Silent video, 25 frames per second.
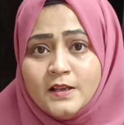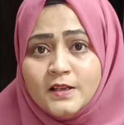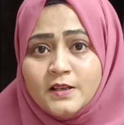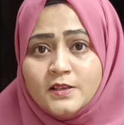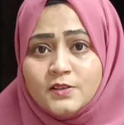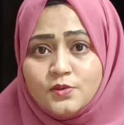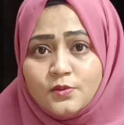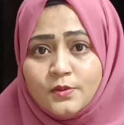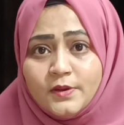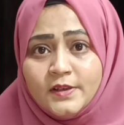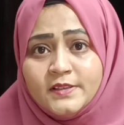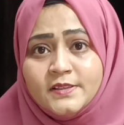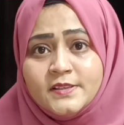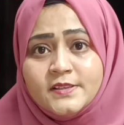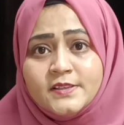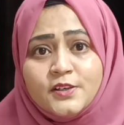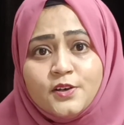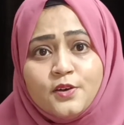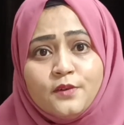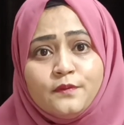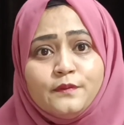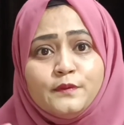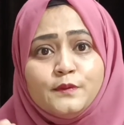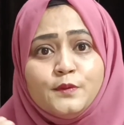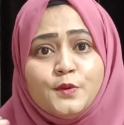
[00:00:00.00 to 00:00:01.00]
So
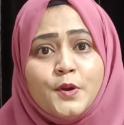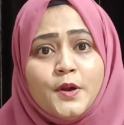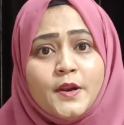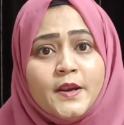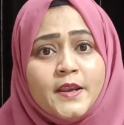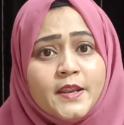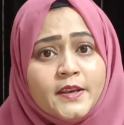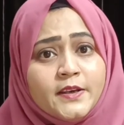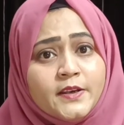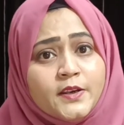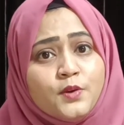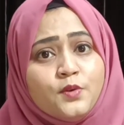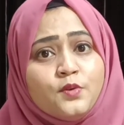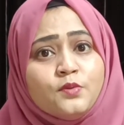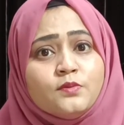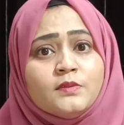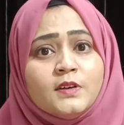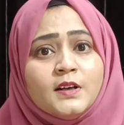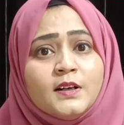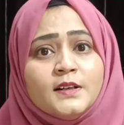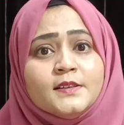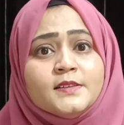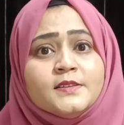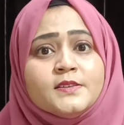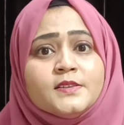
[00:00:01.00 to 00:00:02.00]
instead of learning new
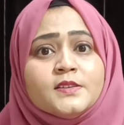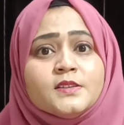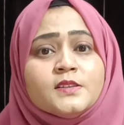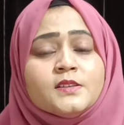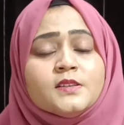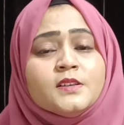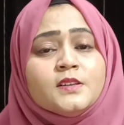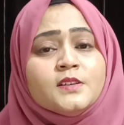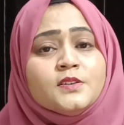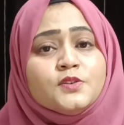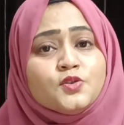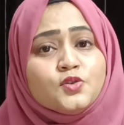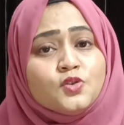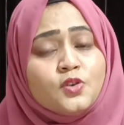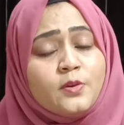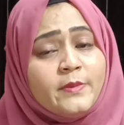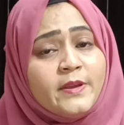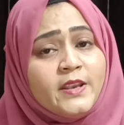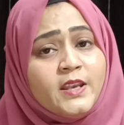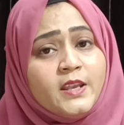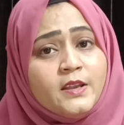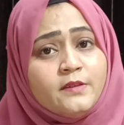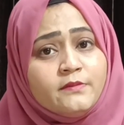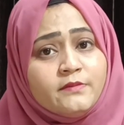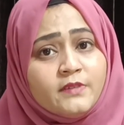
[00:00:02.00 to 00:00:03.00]
words, so
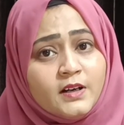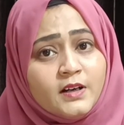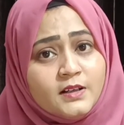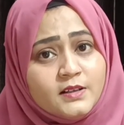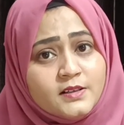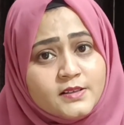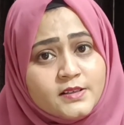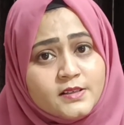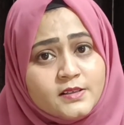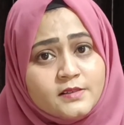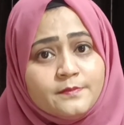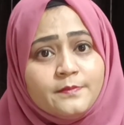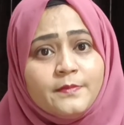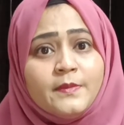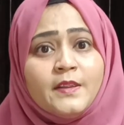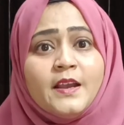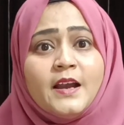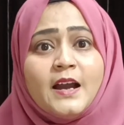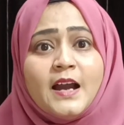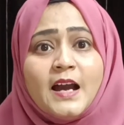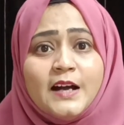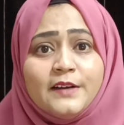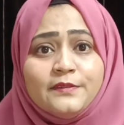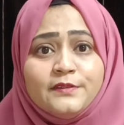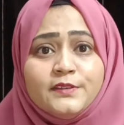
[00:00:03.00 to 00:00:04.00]
many words,
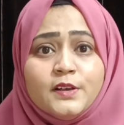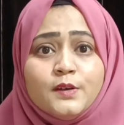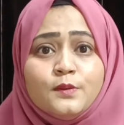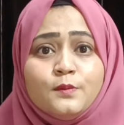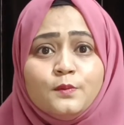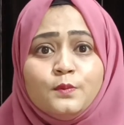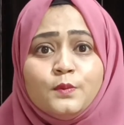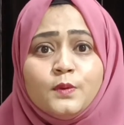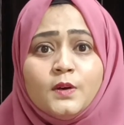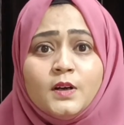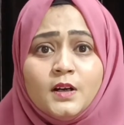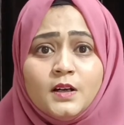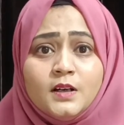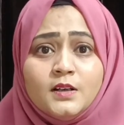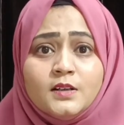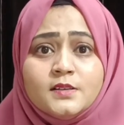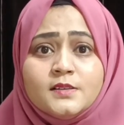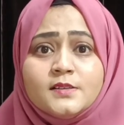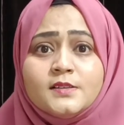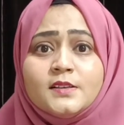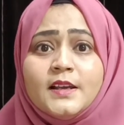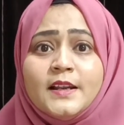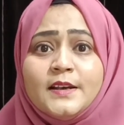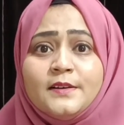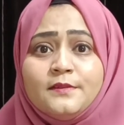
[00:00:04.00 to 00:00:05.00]
after
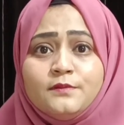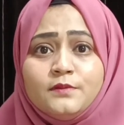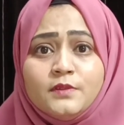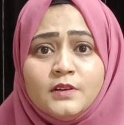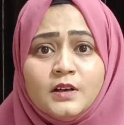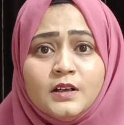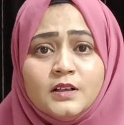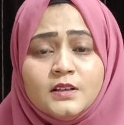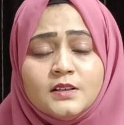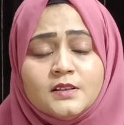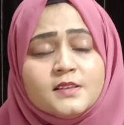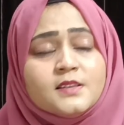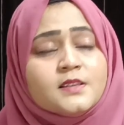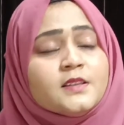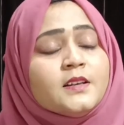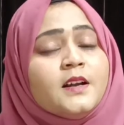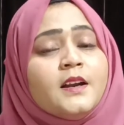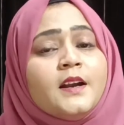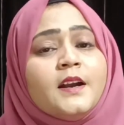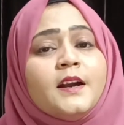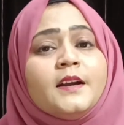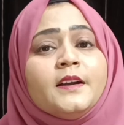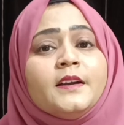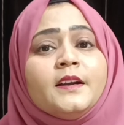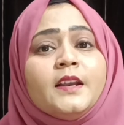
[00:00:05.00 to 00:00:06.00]
words and words,
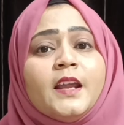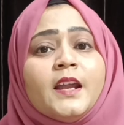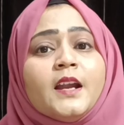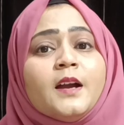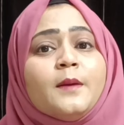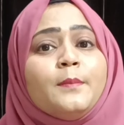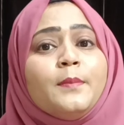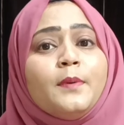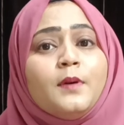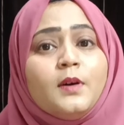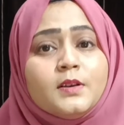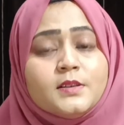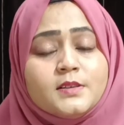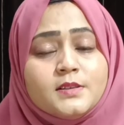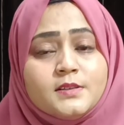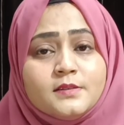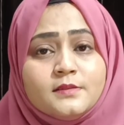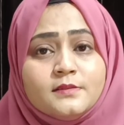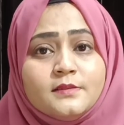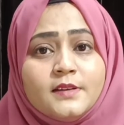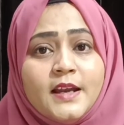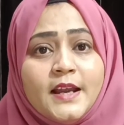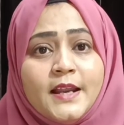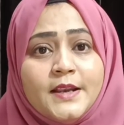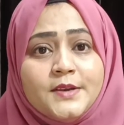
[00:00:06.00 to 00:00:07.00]
take a pause
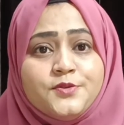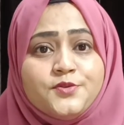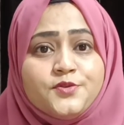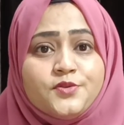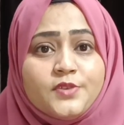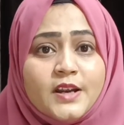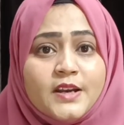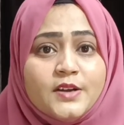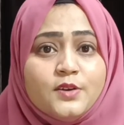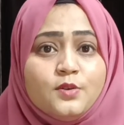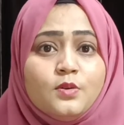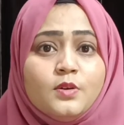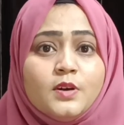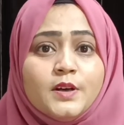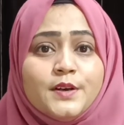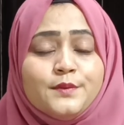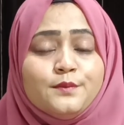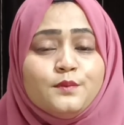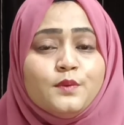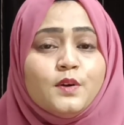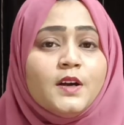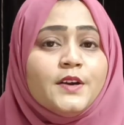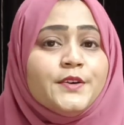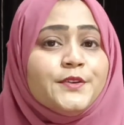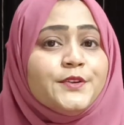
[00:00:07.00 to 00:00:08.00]
and try to
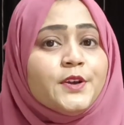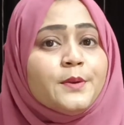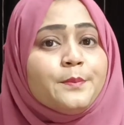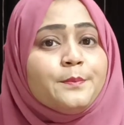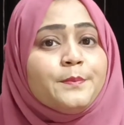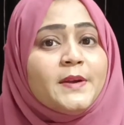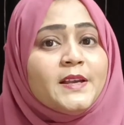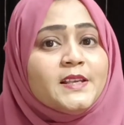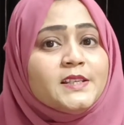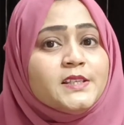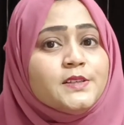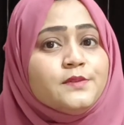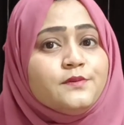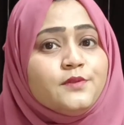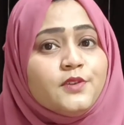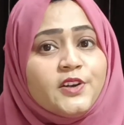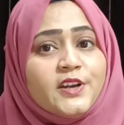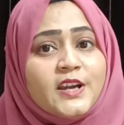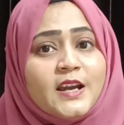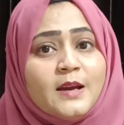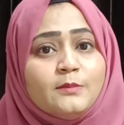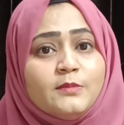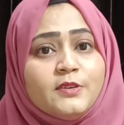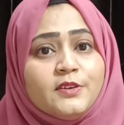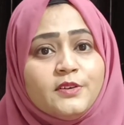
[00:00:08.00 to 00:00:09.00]
convert your passive
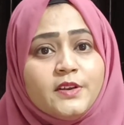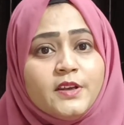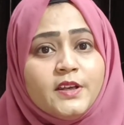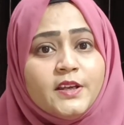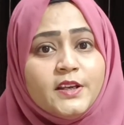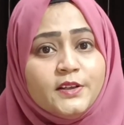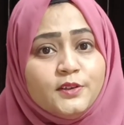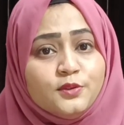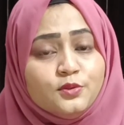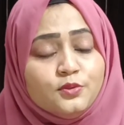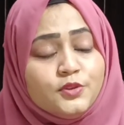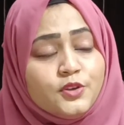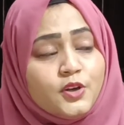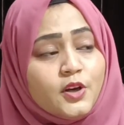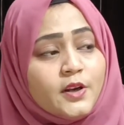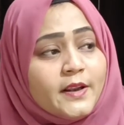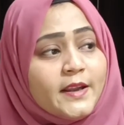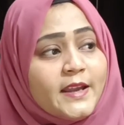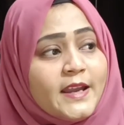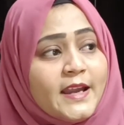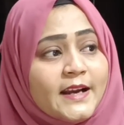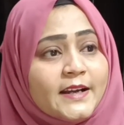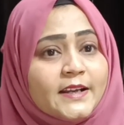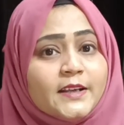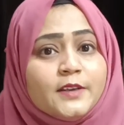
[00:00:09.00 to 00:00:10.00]
vocabulary into your
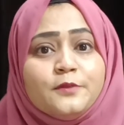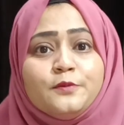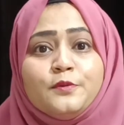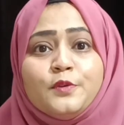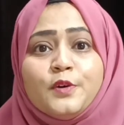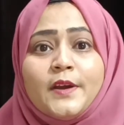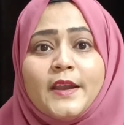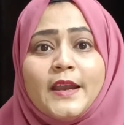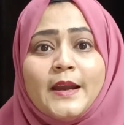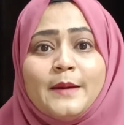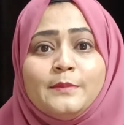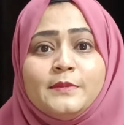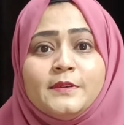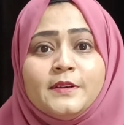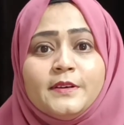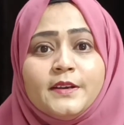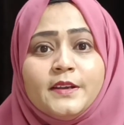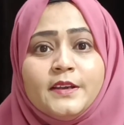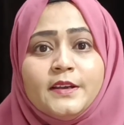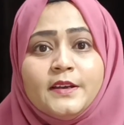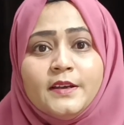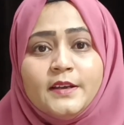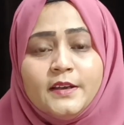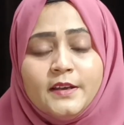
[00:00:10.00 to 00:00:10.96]
active vocabulary.